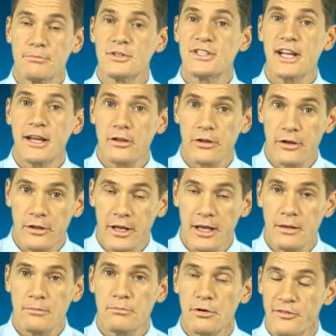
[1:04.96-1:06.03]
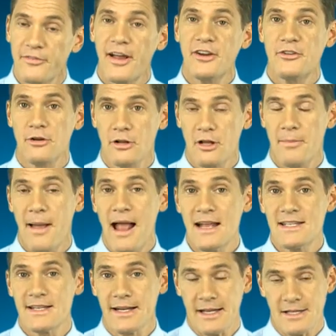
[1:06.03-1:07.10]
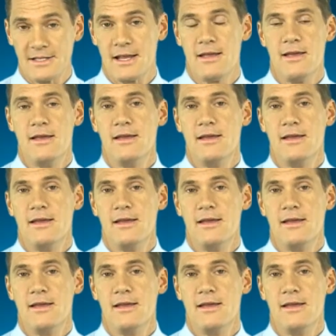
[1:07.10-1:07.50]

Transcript: particularly in professional capacities.